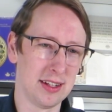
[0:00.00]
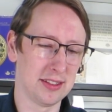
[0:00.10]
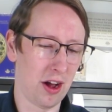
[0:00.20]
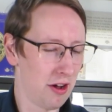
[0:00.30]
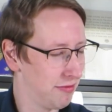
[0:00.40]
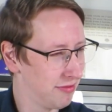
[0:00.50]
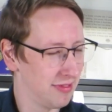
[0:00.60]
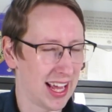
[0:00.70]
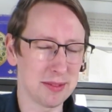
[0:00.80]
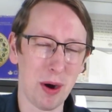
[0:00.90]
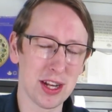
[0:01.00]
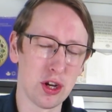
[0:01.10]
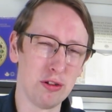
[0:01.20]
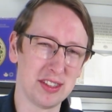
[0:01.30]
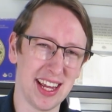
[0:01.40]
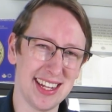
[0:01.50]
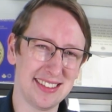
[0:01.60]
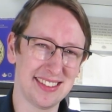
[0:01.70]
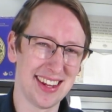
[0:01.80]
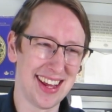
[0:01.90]
So that's my 2
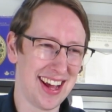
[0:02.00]
cents.